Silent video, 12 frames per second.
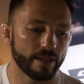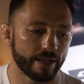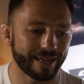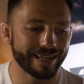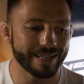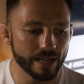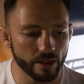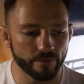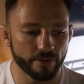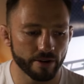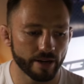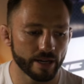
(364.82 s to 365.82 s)
leg. Another
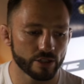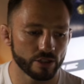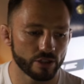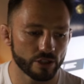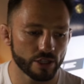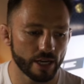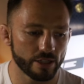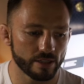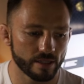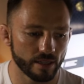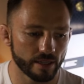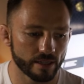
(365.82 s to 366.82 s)
variation. Just changes
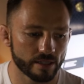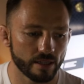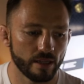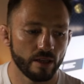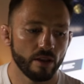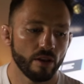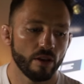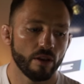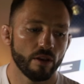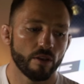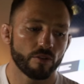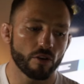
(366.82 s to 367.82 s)
the legs.
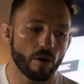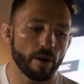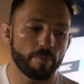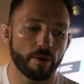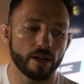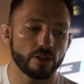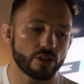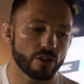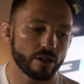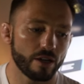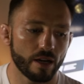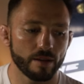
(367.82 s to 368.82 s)
Throwaway punch.
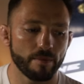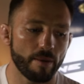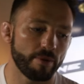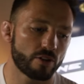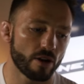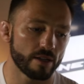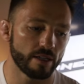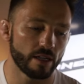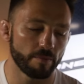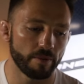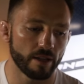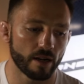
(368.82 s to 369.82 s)
Maybe tried to hit
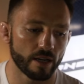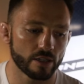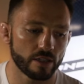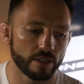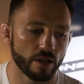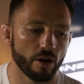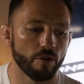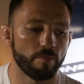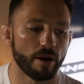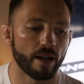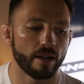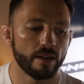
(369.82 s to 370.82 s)
him. Then I don't actually know.
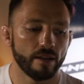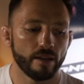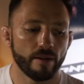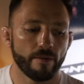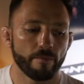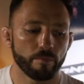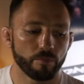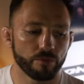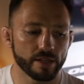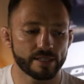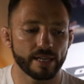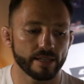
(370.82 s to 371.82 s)
But
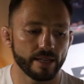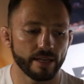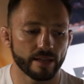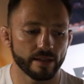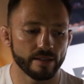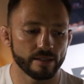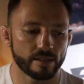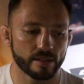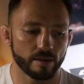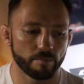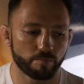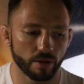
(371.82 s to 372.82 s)
this technique is
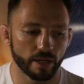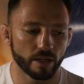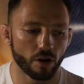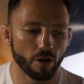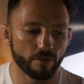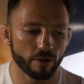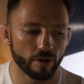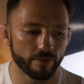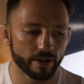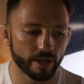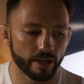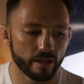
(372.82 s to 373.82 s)
brilliant. Over and over
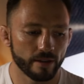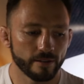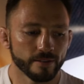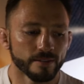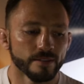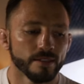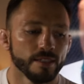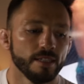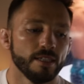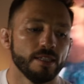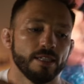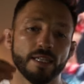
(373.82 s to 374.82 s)
again.
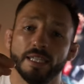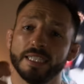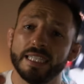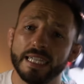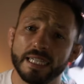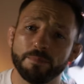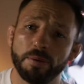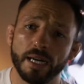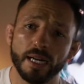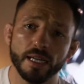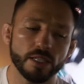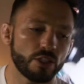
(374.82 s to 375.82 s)
Kick
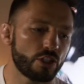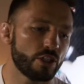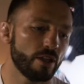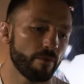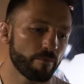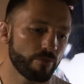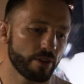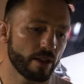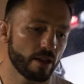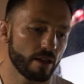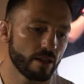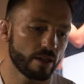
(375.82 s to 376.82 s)
punch.
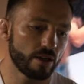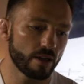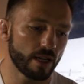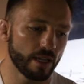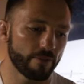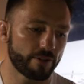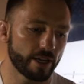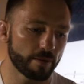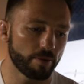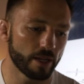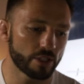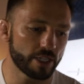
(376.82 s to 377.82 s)
God, I love kick
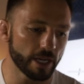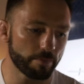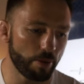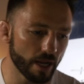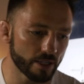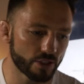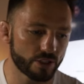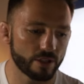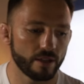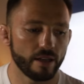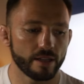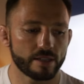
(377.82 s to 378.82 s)
punch. Kick punch.
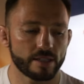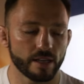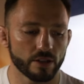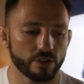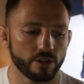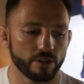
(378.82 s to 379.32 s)
It's such a